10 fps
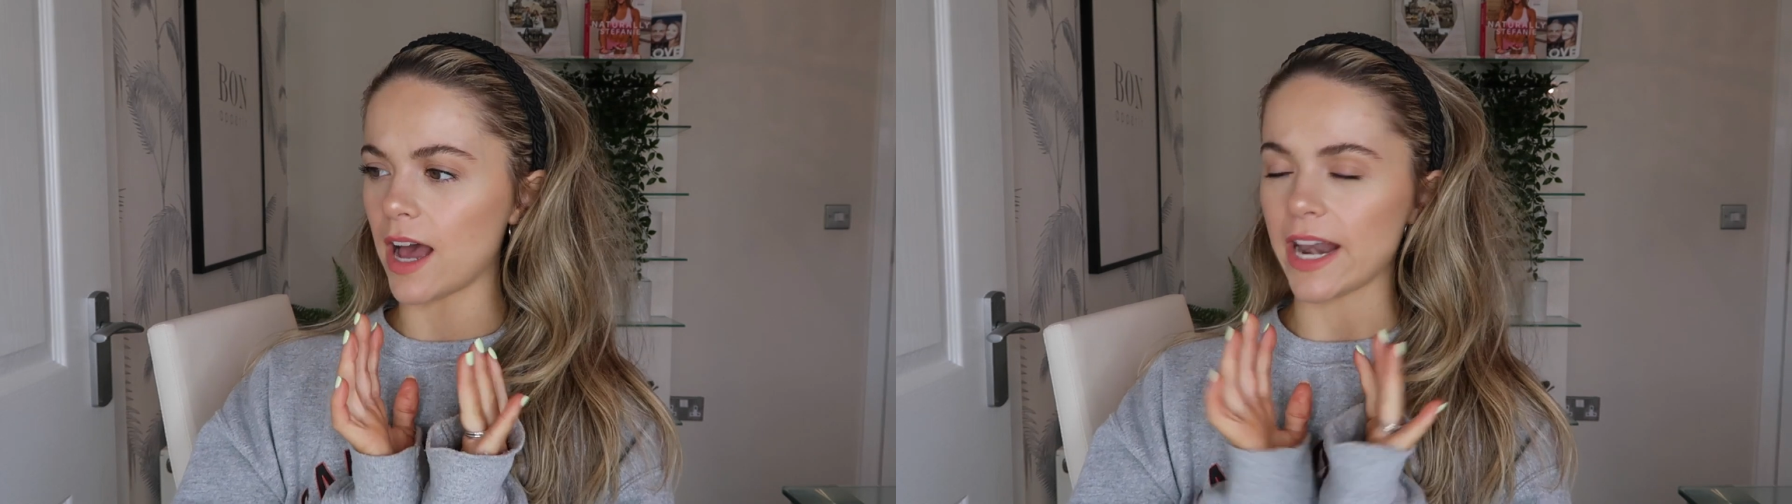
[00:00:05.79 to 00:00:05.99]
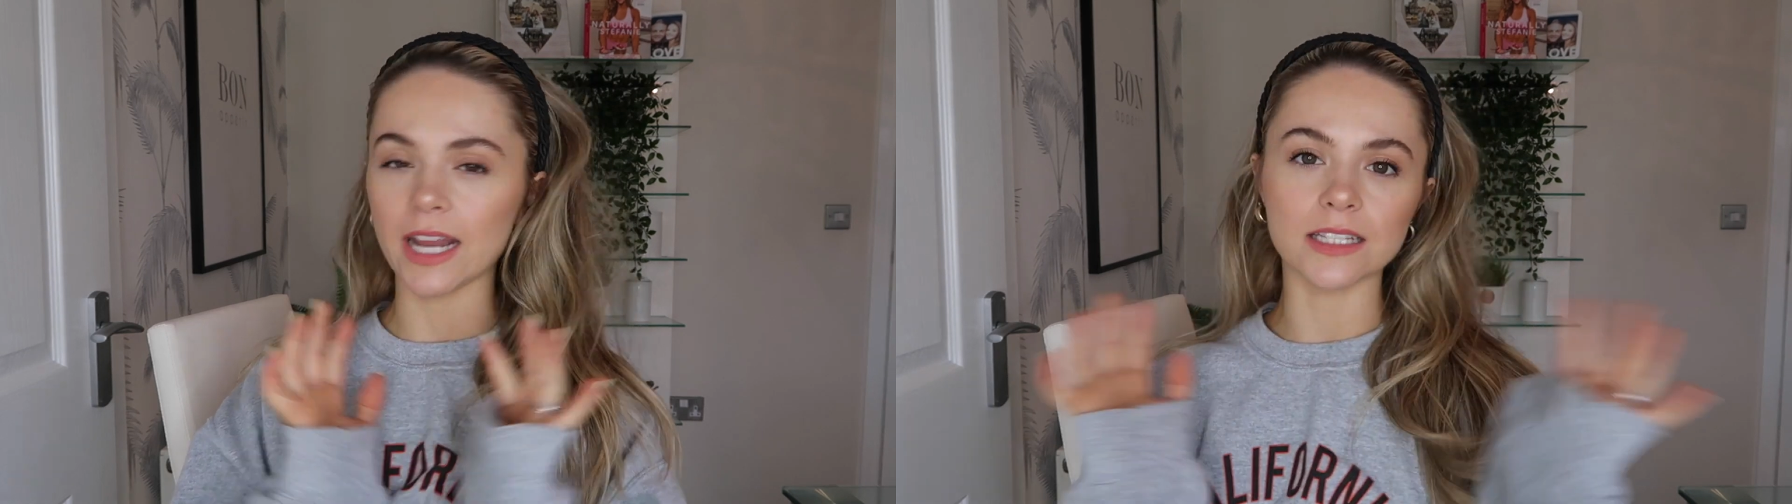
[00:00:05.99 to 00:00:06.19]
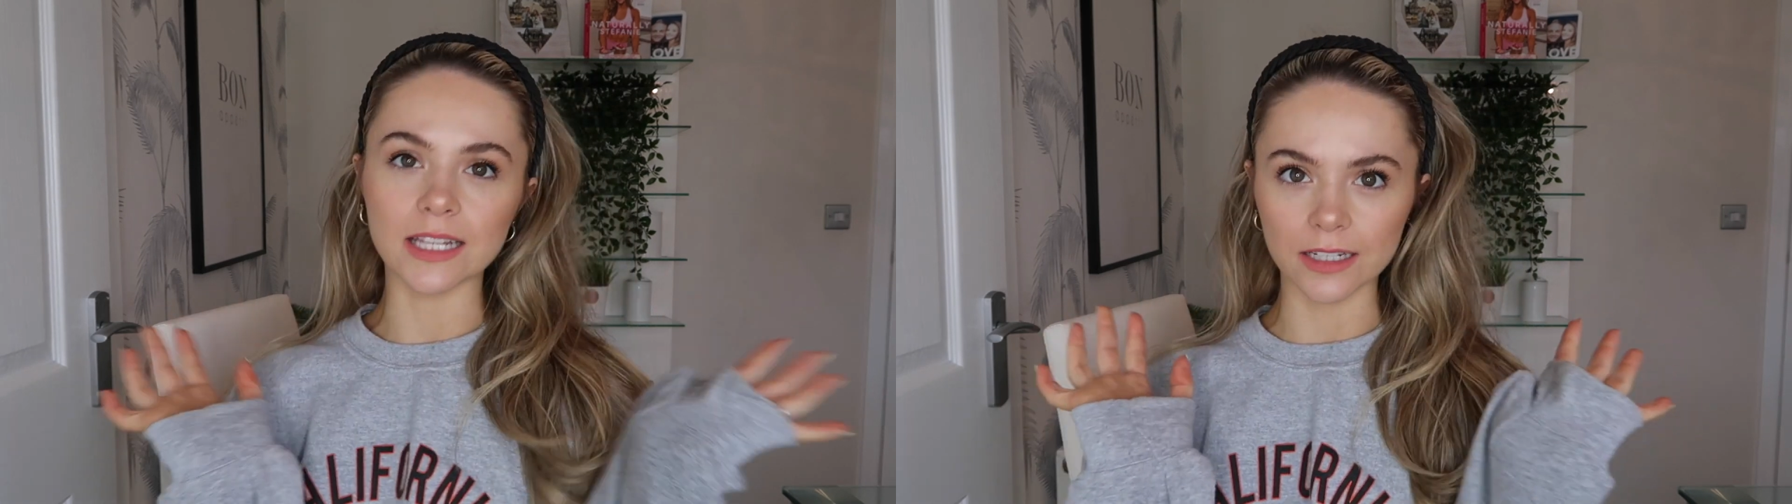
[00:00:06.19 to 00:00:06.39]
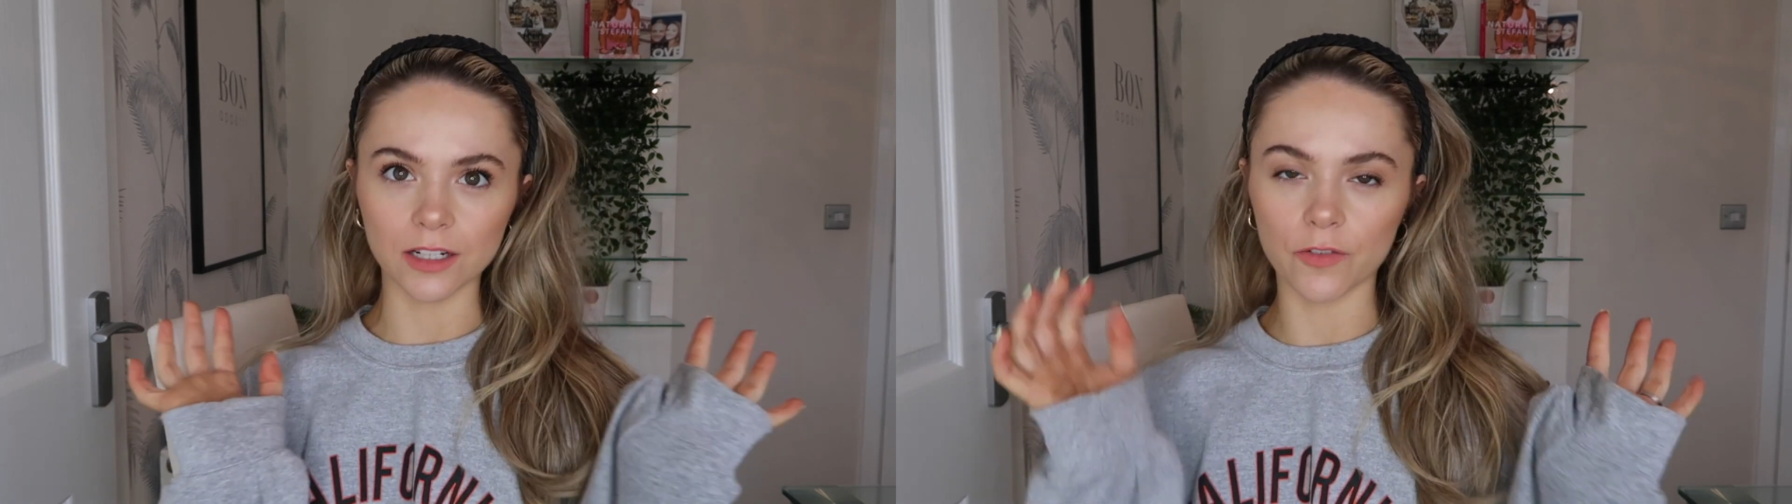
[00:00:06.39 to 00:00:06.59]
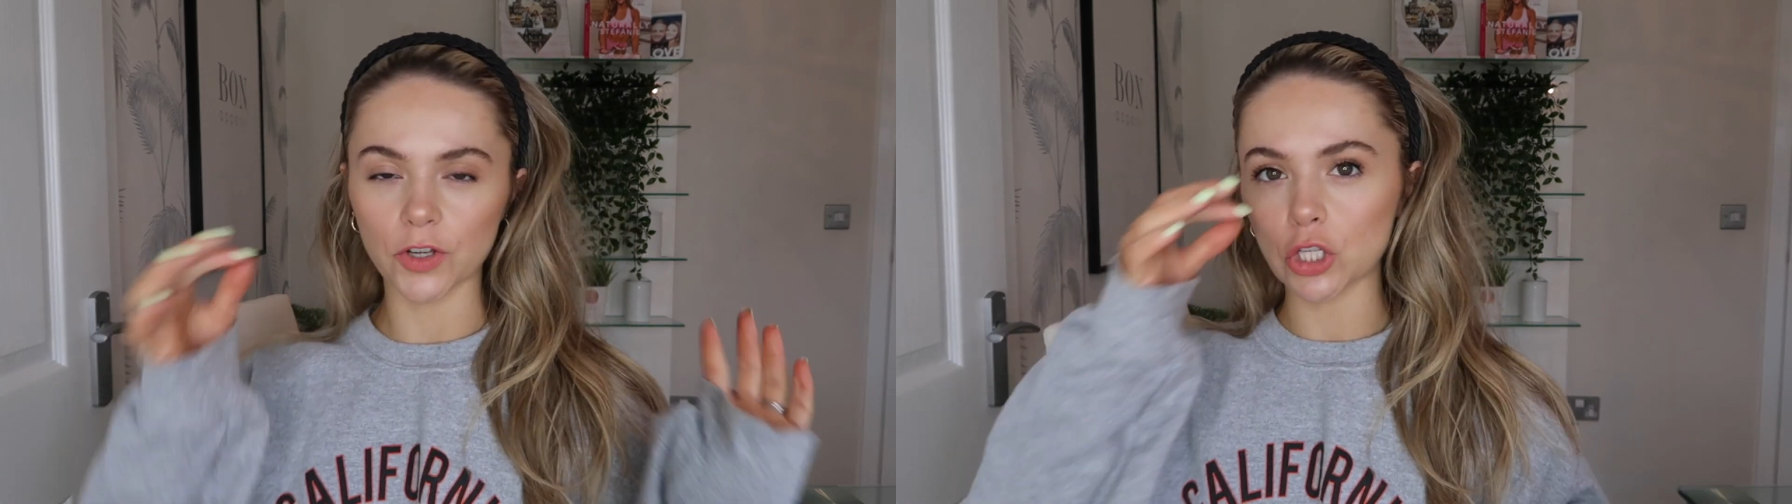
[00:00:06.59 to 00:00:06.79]
an idea
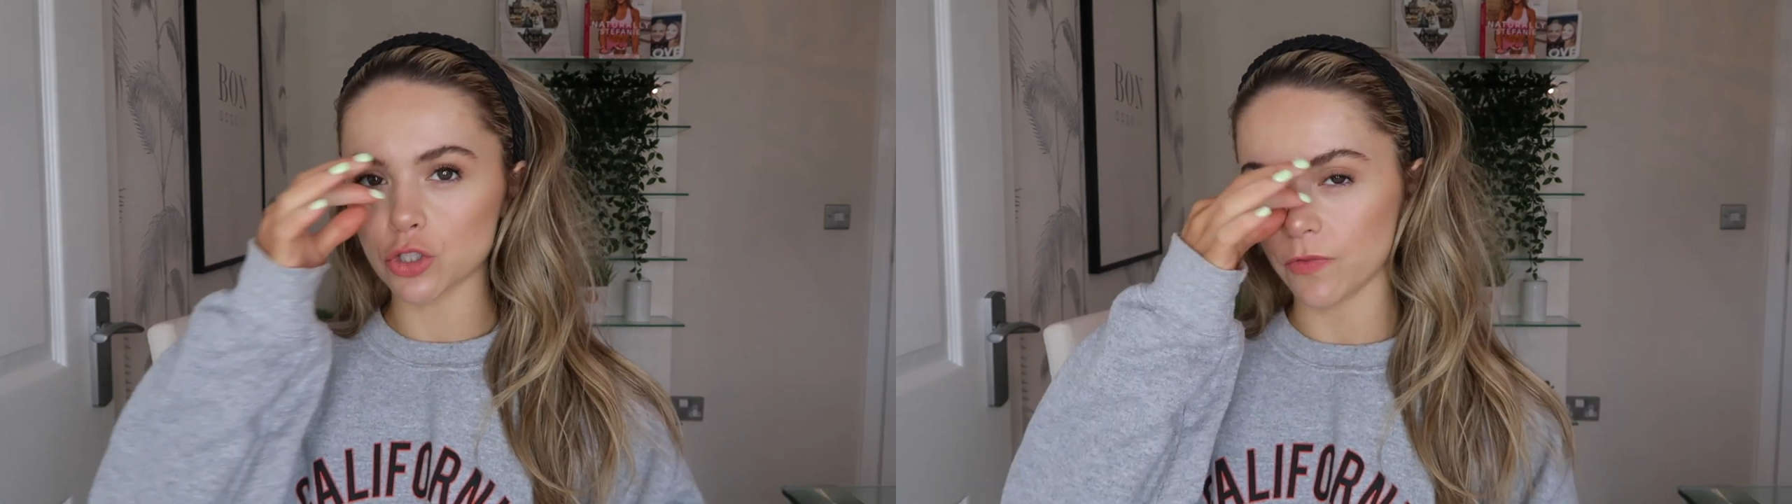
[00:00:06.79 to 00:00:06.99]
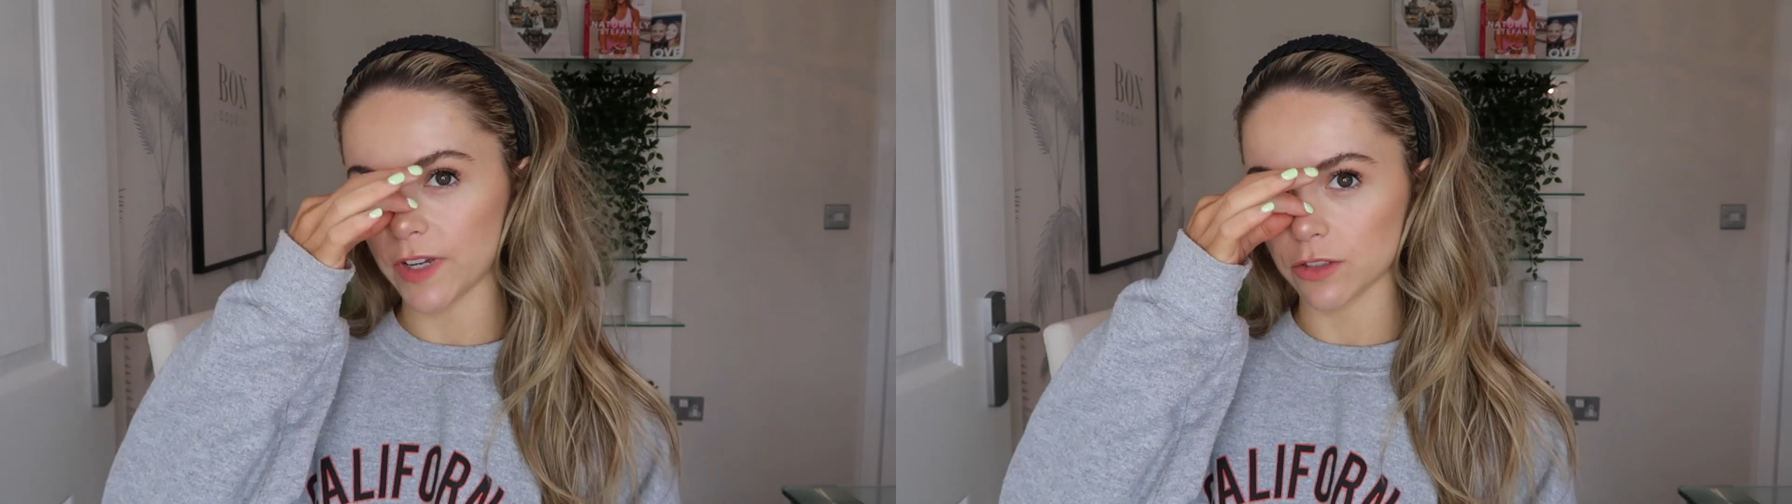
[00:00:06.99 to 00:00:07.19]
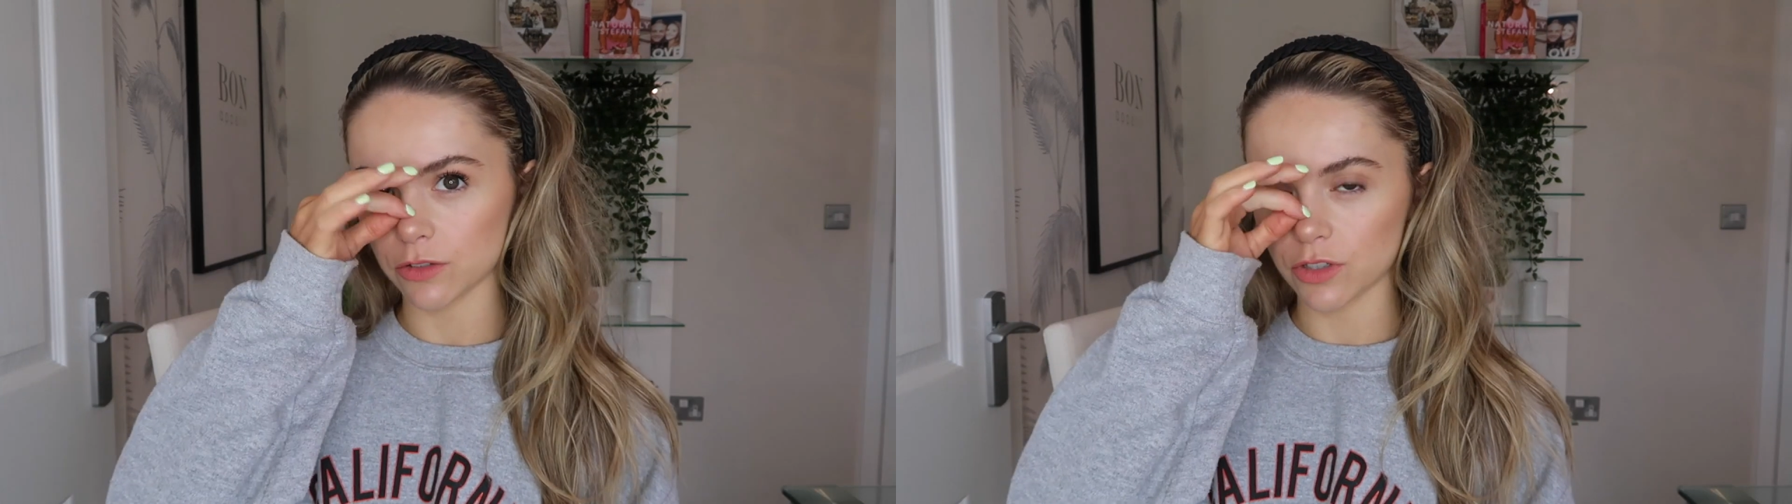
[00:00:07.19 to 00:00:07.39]
of a YouTube video